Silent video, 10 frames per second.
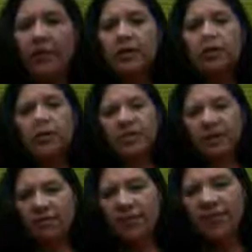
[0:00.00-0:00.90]
So
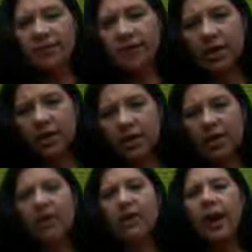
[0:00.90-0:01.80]
safety and
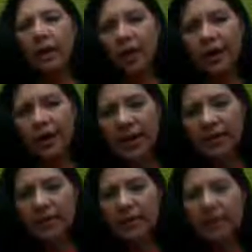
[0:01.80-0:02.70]
security
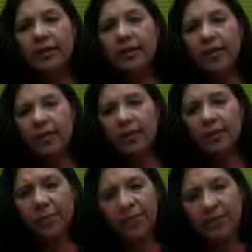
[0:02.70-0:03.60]
nowadays,
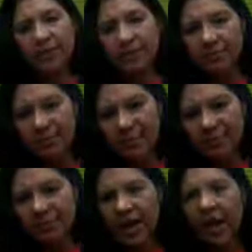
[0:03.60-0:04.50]
developers
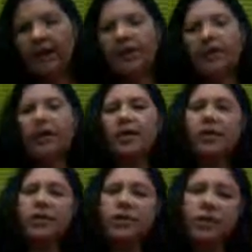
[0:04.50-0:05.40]
themselves are taking
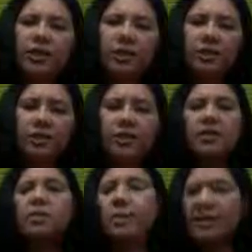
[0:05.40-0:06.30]
initiatives,
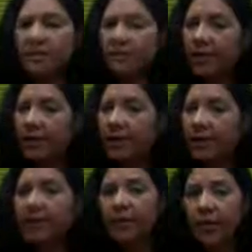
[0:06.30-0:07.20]

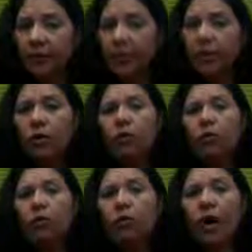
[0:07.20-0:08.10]
specifically them
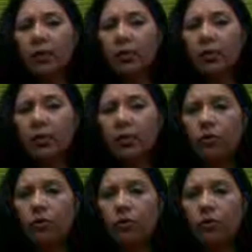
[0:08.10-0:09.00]
who are not
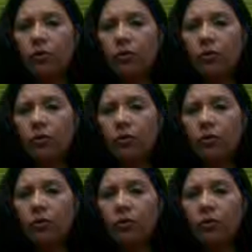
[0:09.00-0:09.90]
doing
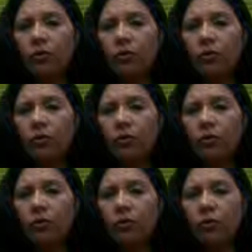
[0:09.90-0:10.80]
standalone buildings but